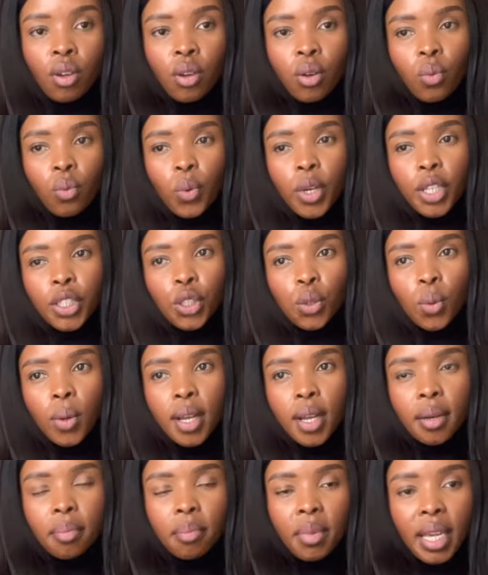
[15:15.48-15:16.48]
Which
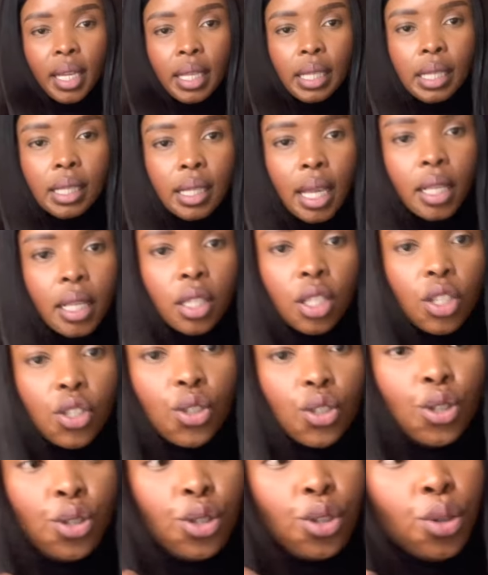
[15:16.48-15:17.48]
one makes sense
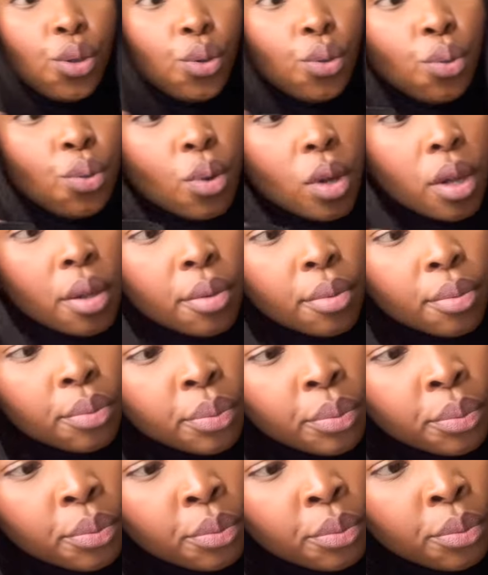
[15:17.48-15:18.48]
to you?
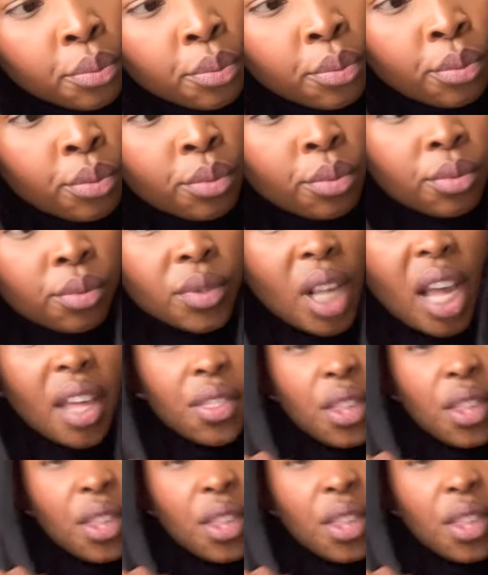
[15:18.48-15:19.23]
I